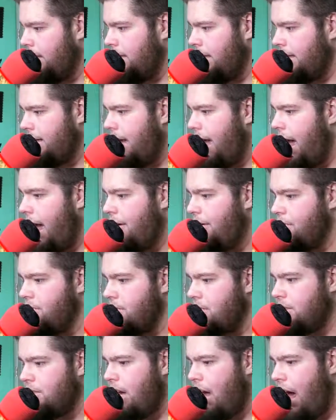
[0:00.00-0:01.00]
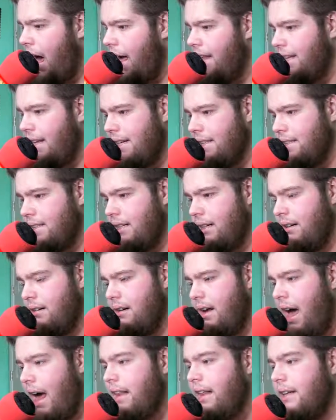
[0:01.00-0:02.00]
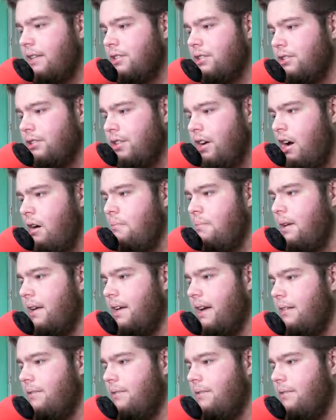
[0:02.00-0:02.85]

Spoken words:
Like, I have a bunch of highlights here. Highlights were coming.